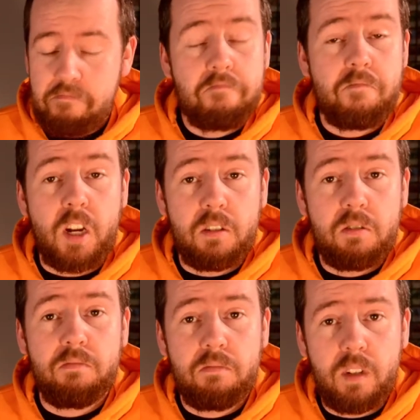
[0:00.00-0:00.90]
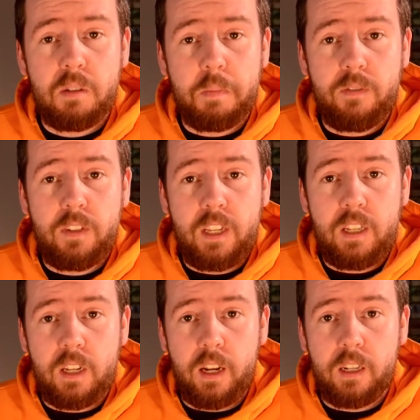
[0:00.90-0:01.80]
Nice. Nice bit of
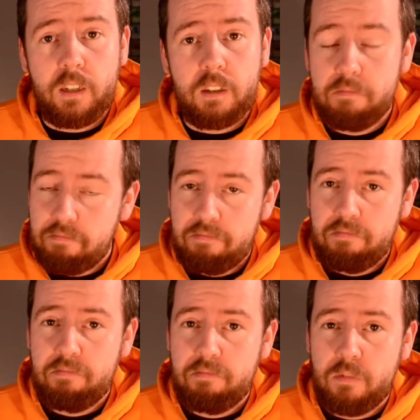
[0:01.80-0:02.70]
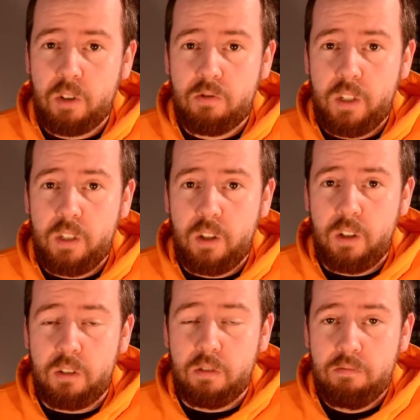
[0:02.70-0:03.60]
detailing. Looks really
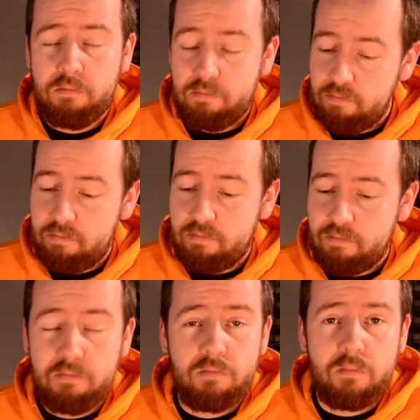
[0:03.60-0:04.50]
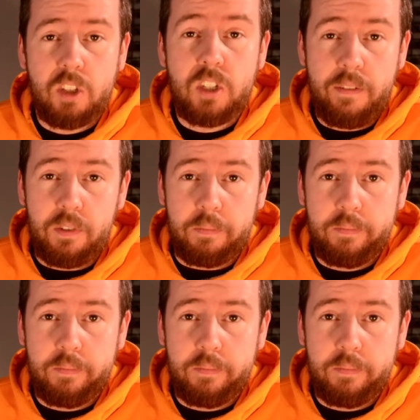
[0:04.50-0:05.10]
good. 7.